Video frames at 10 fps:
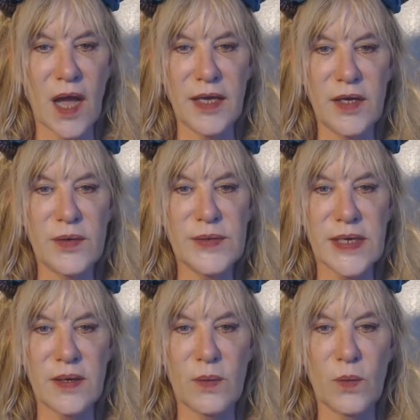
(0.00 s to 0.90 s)
I use
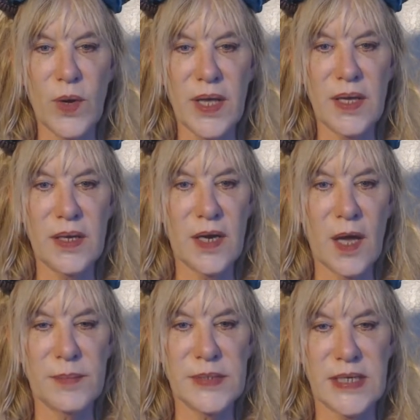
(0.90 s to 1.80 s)
it when
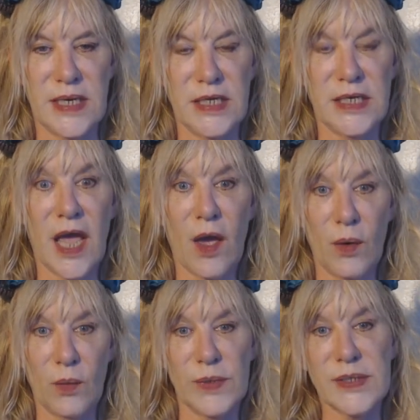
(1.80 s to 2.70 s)
I'm sitting
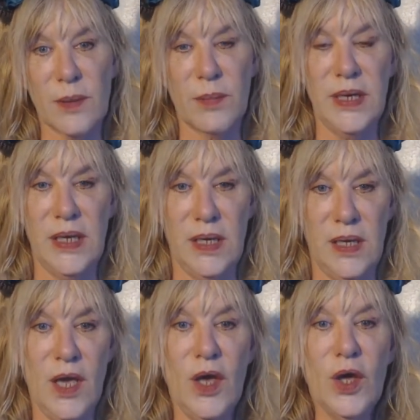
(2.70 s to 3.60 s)
down with
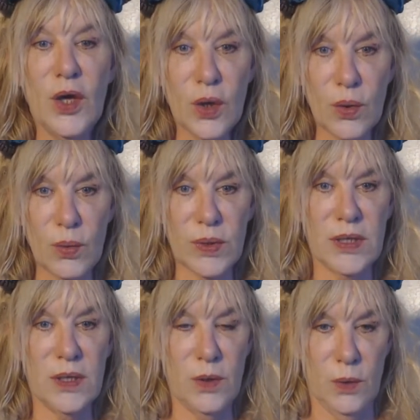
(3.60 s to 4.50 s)
somebody who
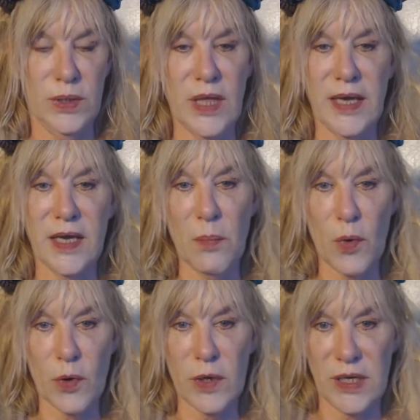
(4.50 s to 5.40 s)
would like a
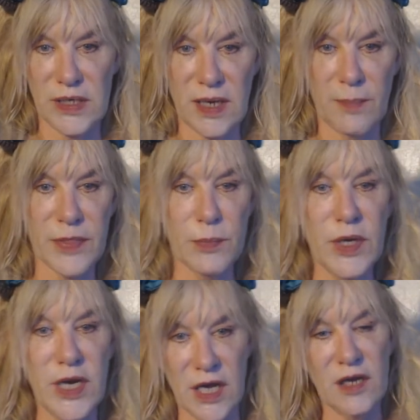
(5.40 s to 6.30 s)
more in-depth
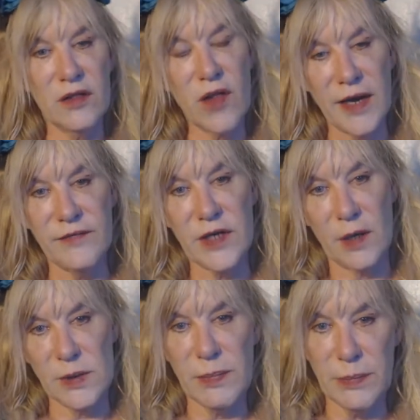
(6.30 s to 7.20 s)
reading, and a lot of
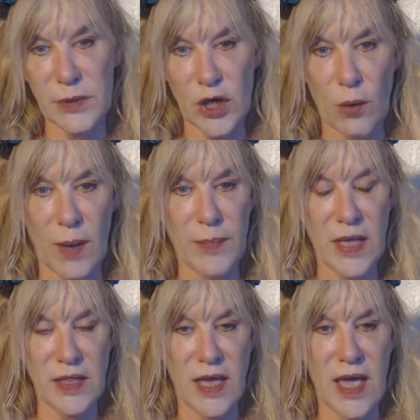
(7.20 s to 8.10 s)
times people show up
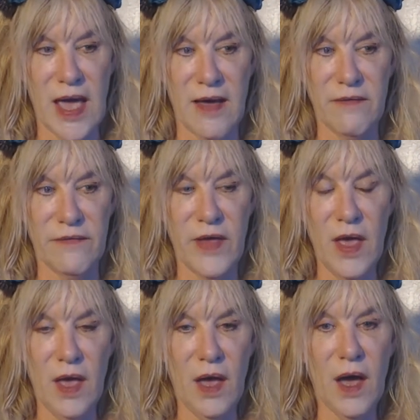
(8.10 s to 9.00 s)
and they have
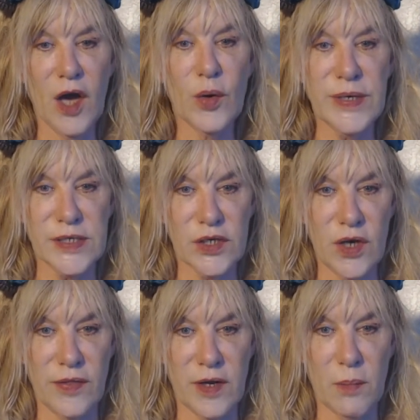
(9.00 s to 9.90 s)
a
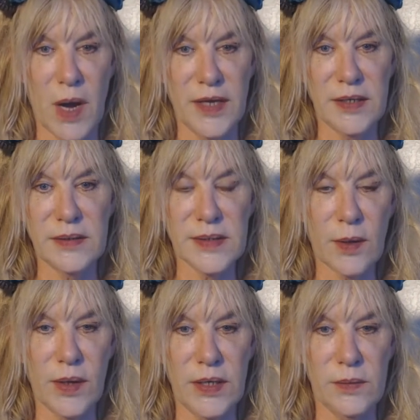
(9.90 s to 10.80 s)
question on their mind, and
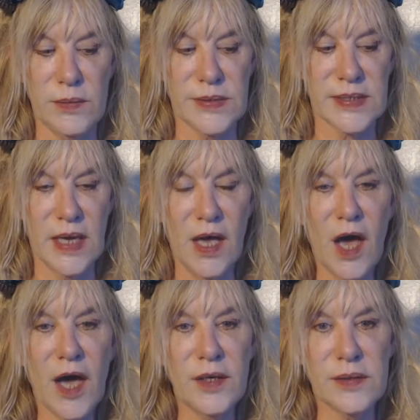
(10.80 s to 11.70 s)
so I use
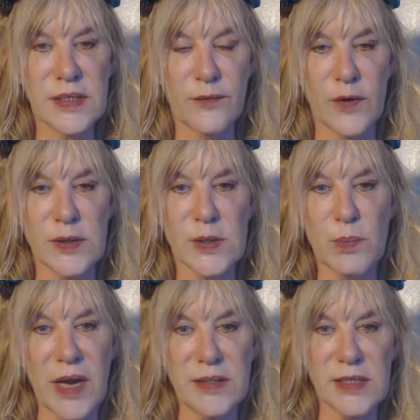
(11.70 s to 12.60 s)
different
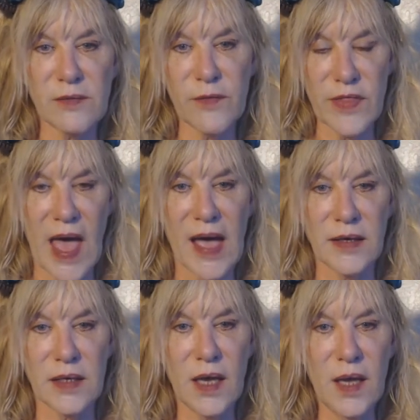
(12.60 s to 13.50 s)
spreads for
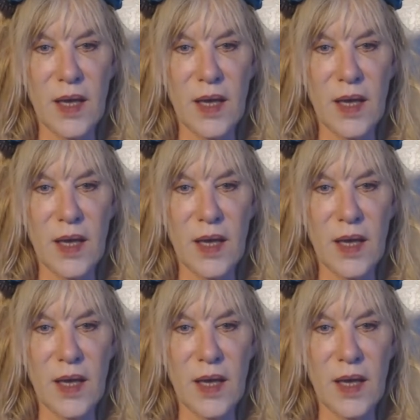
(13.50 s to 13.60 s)
that.